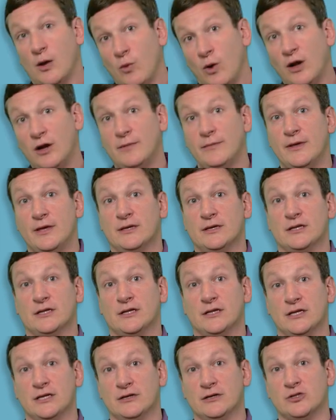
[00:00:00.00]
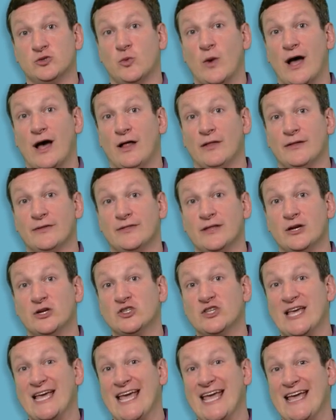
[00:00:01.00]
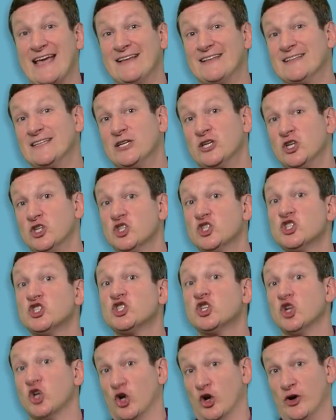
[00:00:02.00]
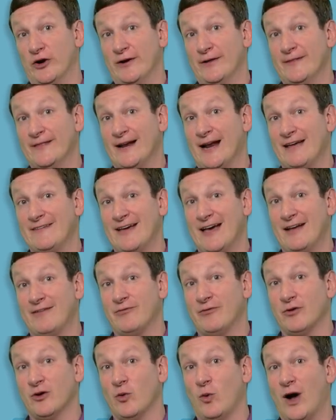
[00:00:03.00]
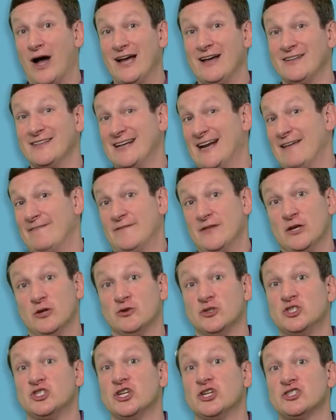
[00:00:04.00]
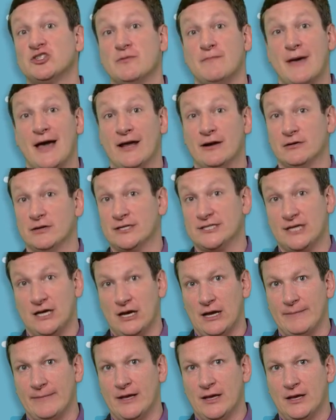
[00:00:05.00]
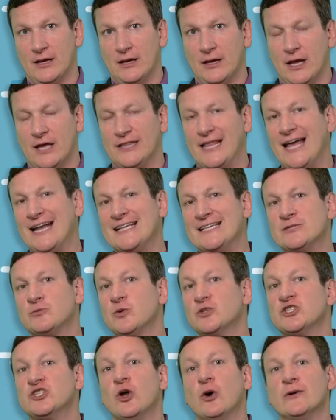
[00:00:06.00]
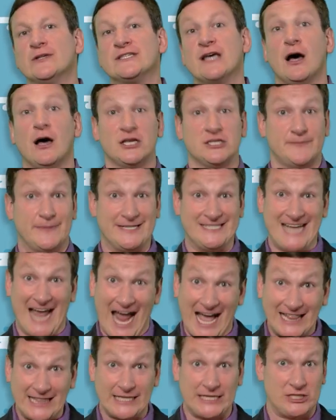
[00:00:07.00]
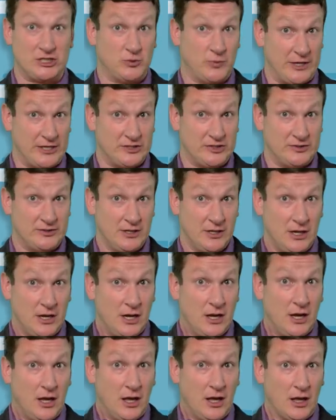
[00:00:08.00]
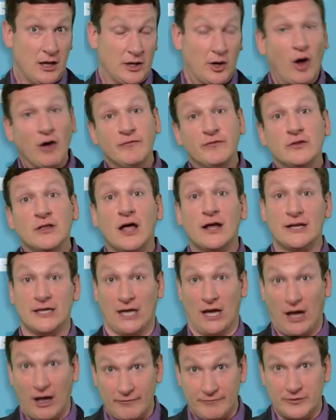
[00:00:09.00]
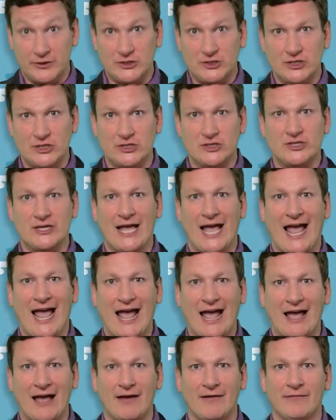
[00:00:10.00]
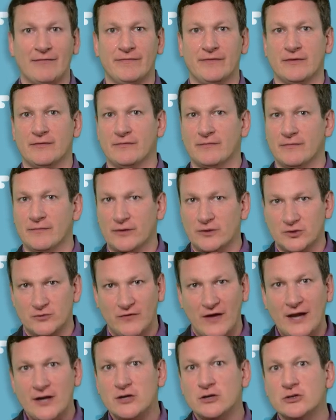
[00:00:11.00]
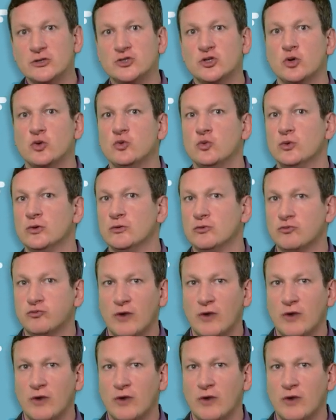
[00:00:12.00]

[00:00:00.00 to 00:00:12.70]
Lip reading: I want to make it clear as well that there's a concern that I've had for a while that I figure is just a matter of time, and that is what's known as hospitality suites. An awful lot of conferences have vendors who will